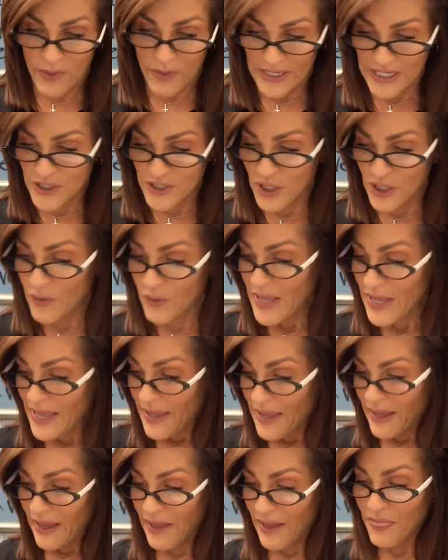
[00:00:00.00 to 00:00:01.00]
I wanted new.
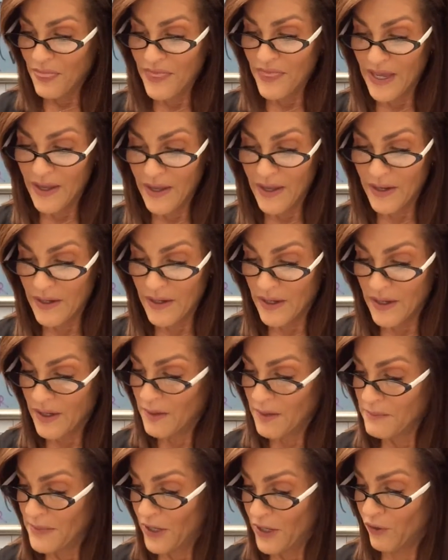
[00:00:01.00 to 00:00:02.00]
And then
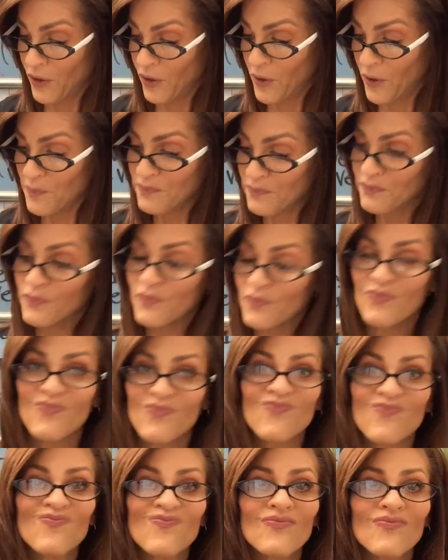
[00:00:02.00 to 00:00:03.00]
Mirror.
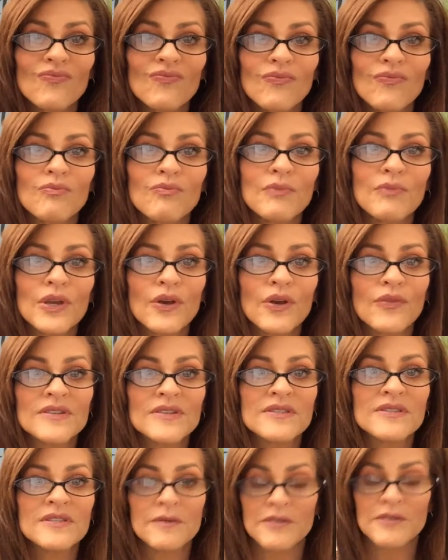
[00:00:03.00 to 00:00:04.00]
Mirror,
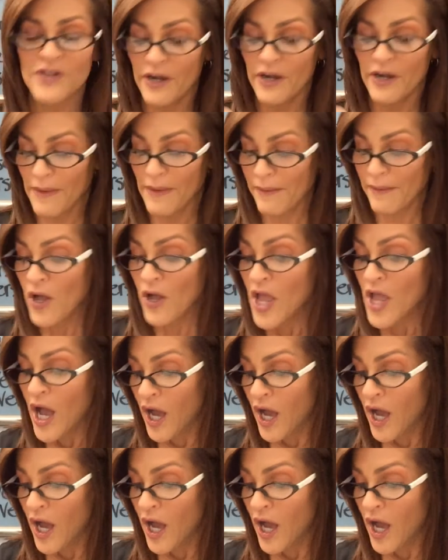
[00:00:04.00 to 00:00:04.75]
this is the study Bible.